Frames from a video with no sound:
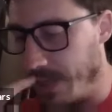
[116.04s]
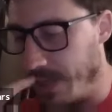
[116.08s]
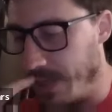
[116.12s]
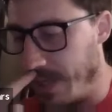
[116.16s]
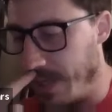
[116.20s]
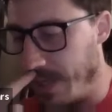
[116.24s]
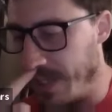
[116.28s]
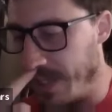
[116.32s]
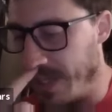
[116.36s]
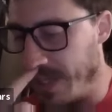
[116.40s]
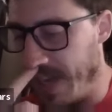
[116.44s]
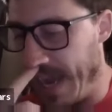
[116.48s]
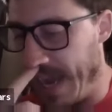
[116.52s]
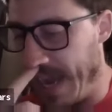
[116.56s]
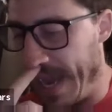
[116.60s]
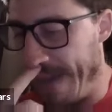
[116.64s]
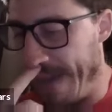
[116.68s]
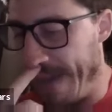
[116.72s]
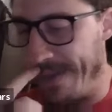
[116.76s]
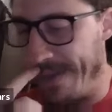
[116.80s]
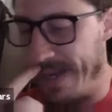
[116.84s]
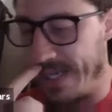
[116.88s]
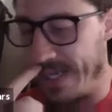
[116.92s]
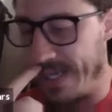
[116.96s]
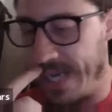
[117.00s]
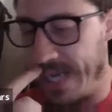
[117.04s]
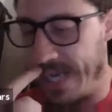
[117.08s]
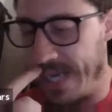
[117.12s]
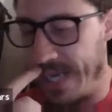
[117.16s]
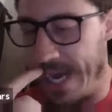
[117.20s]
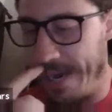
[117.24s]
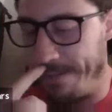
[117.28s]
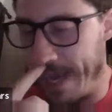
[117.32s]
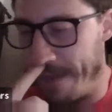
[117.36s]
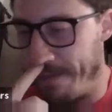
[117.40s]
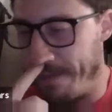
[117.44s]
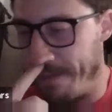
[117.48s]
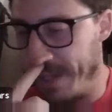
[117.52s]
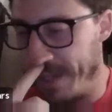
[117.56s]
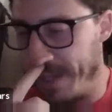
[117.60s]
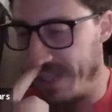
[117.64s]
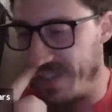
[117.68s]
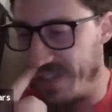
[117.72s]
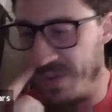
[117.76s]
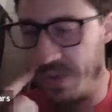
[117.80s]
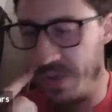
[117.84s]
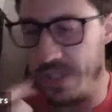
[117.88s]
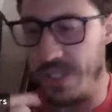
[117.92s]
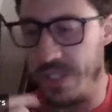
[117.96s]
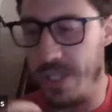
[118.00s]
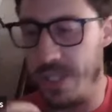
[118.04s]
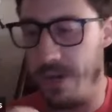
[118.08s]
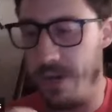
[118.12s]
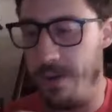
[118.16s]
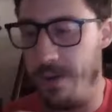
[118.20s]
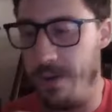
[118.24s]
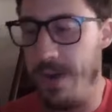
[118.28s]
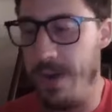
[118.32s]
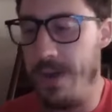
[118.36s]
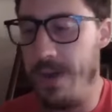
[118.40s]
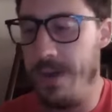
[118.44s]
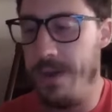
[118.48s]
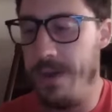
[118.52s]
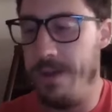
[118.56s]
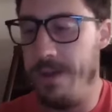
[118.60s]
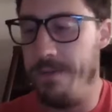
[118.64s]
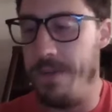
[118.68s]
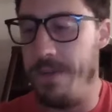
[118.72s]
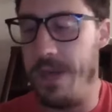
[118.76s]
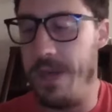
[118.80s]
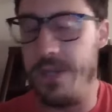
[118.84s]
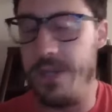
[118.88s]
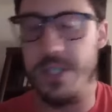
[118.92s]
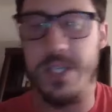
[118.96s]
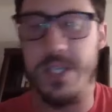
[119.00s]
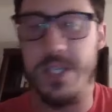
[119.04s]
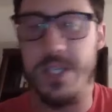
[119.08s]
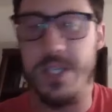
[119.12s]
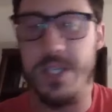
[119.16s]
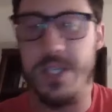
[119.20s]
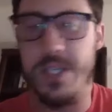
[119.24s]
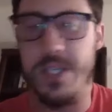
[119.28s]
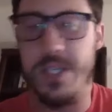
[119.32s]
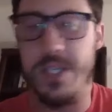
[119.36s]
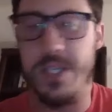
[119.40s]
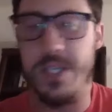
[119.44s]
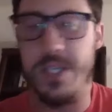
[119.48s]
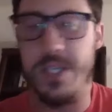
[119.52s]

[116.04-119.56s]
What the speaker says: There's an 8-minute time gap on this one. So there's definitely